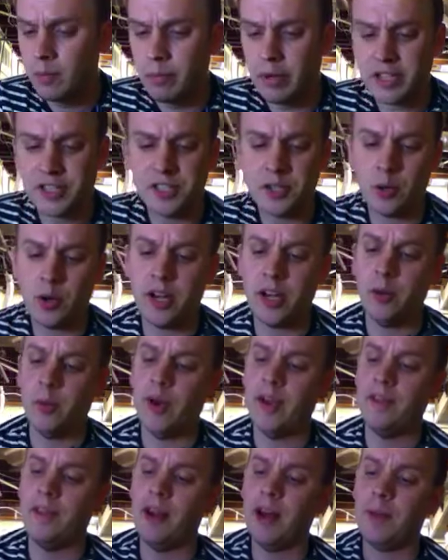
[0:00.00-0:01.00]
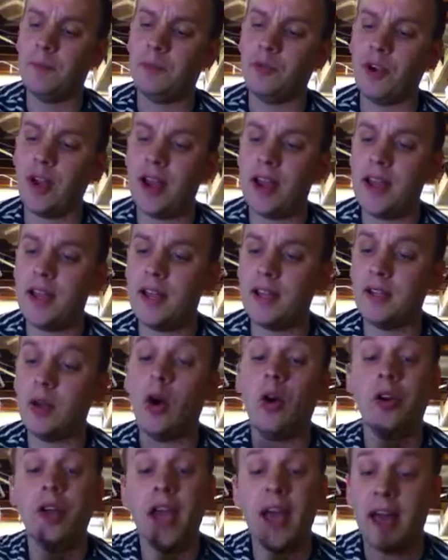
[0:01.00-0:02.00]
But so anyway, the upgrade,
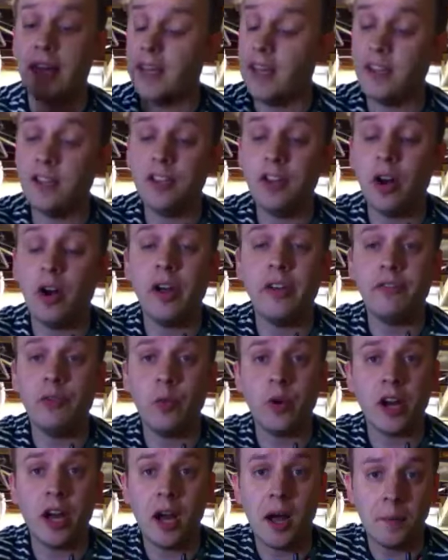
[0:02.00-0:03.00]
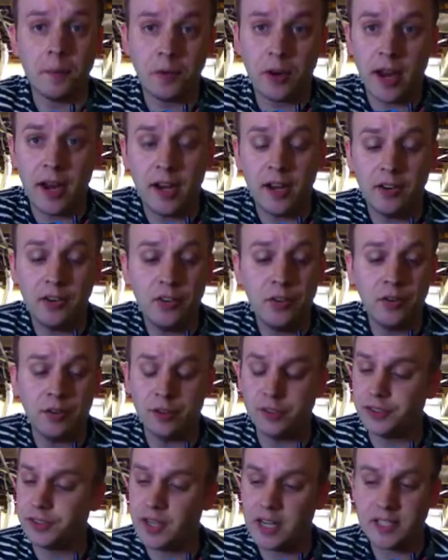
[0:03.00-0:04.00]
oh yeah, you know, if you want to upgrade it too,
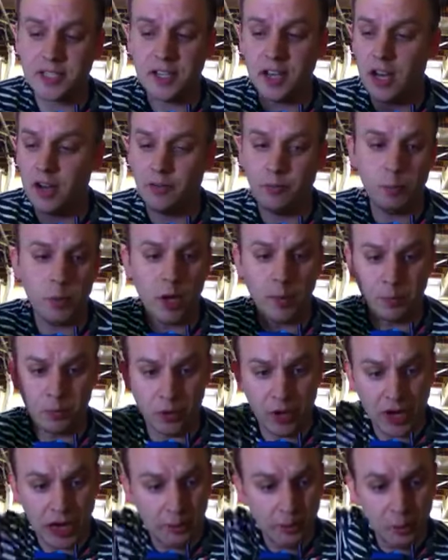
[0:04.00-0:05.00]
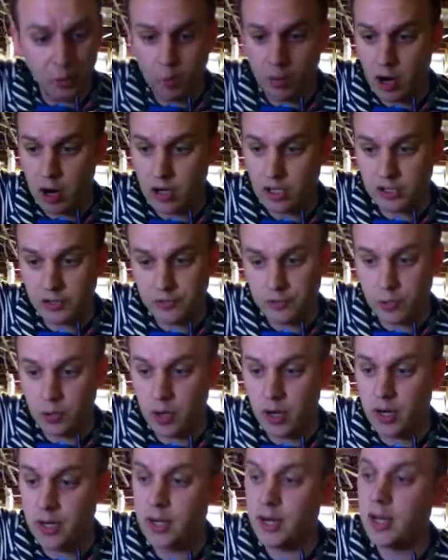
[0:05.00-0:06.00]
there's lots of upgradable parts
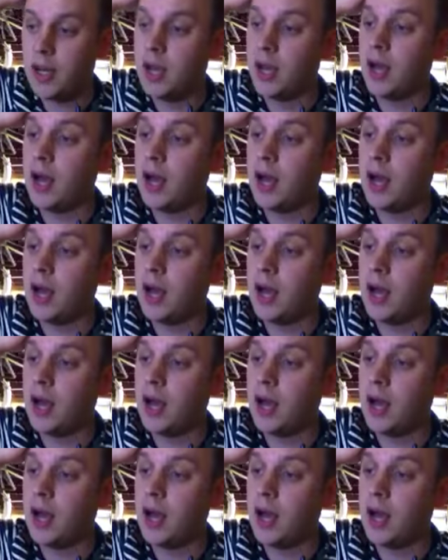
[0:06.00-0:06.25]
for it.